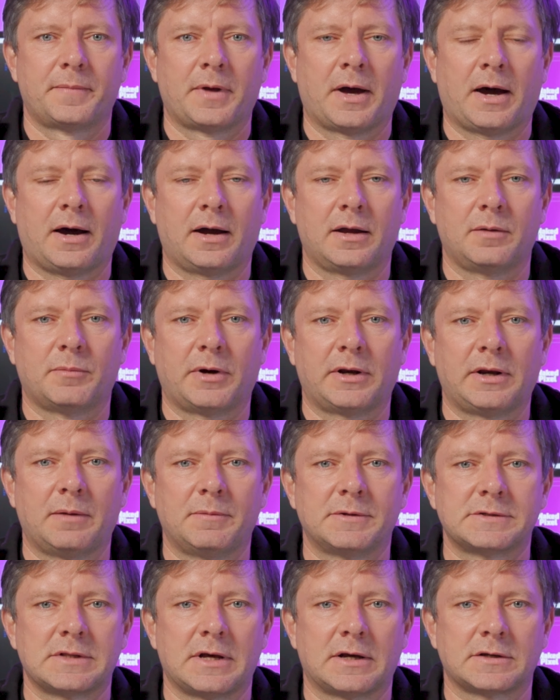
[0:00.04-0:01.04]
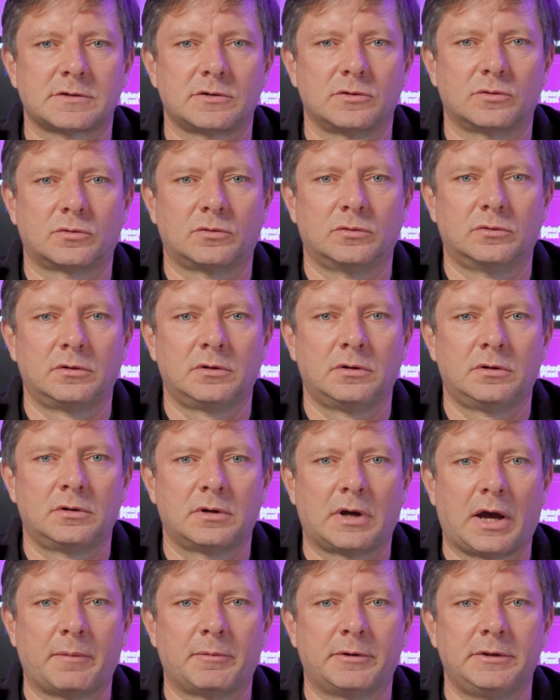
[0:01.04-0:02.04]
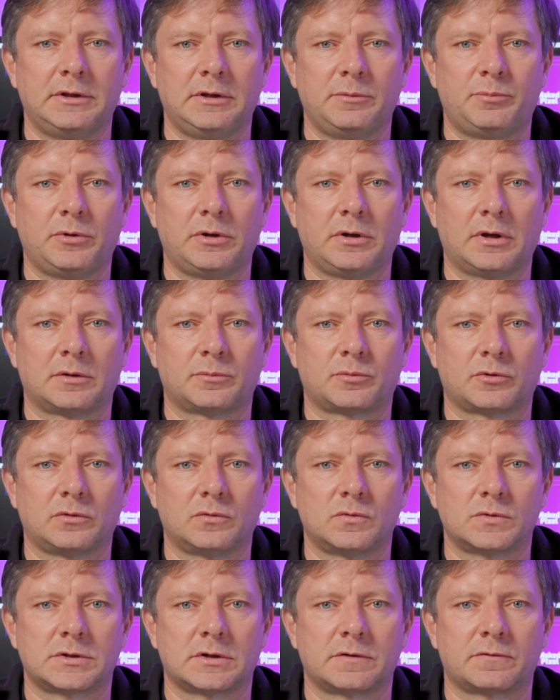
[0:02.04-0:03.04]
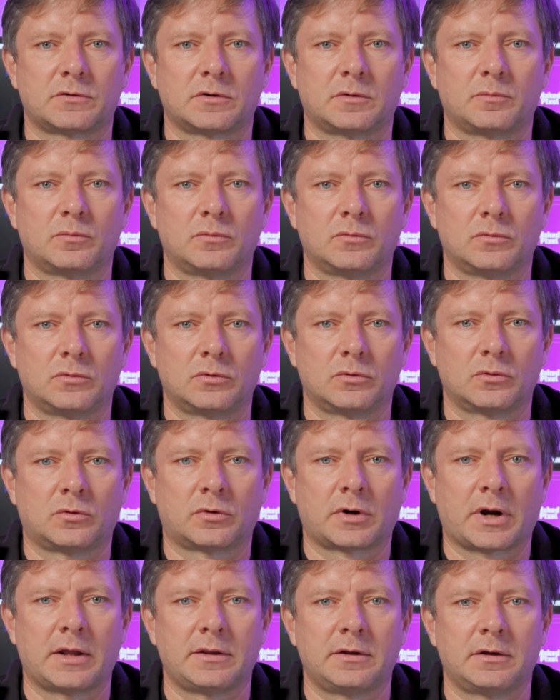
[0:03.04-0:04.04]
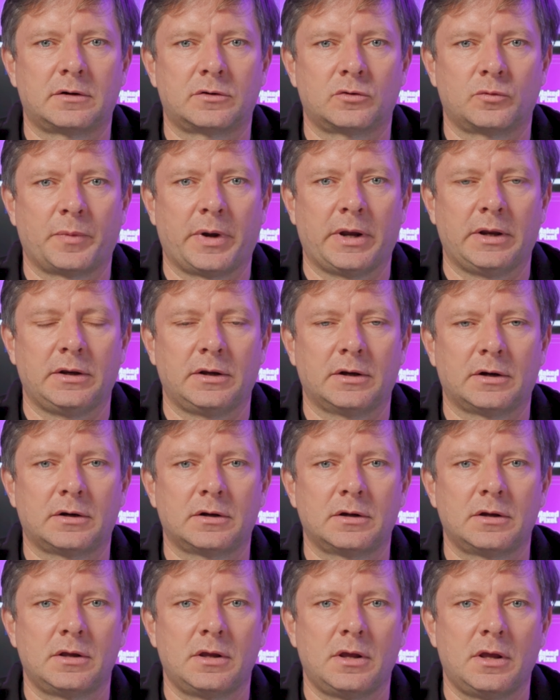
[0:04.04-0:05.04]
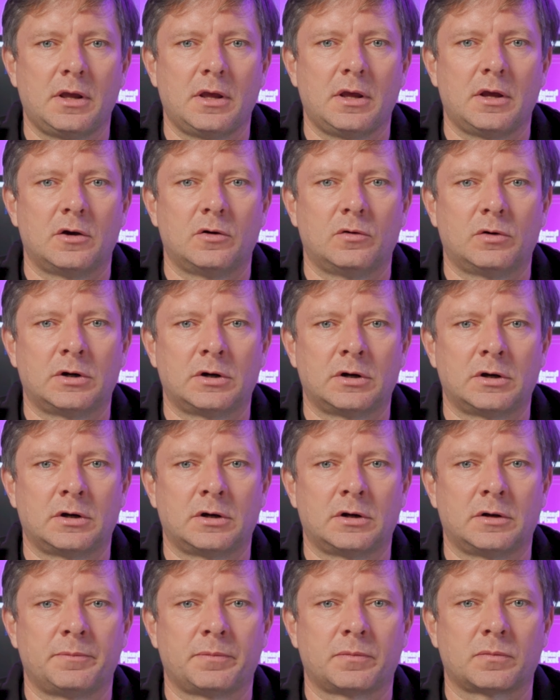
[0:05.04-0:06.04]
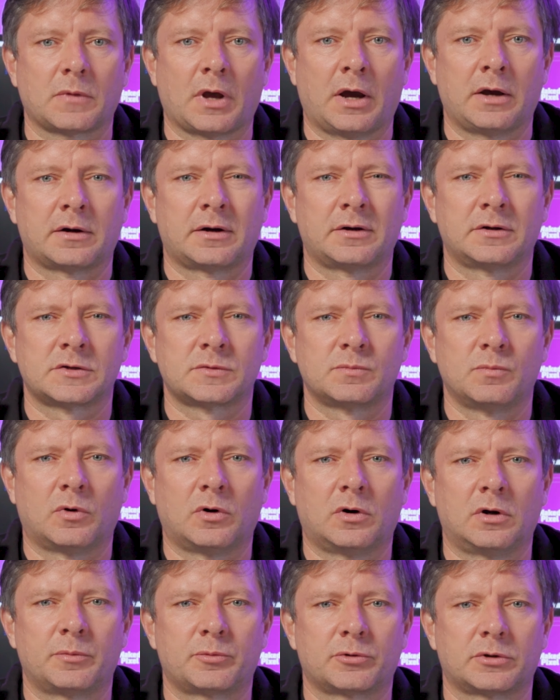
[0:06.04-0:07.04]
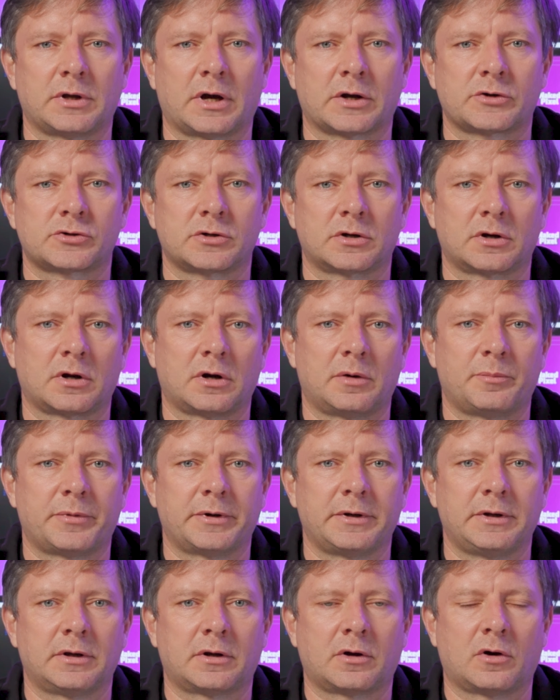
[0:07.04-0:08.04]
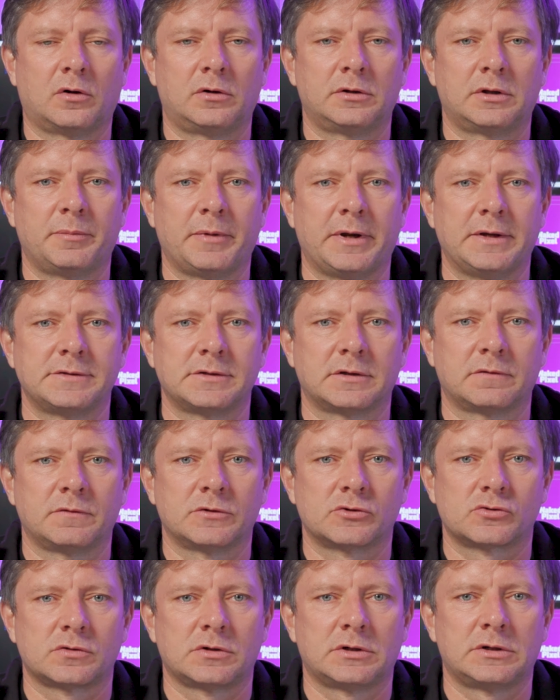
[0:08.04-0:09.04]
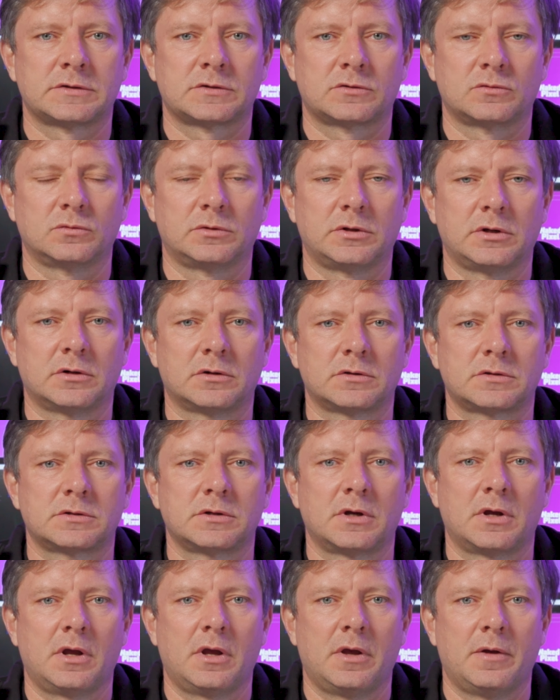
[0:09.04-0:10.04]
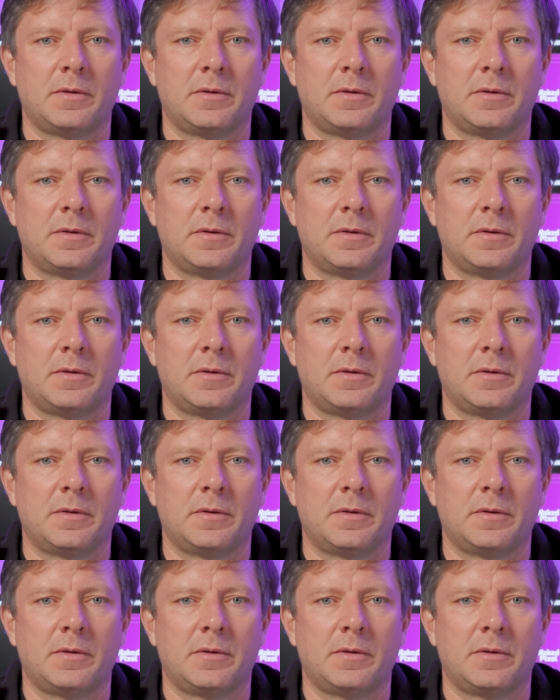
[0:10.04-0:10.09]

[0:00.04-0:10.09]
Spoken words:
Hi, my name is Laszlo Kun. I'm a DP and producer from Oradea, Romania. I run a small production company called Amazing Visual Studios.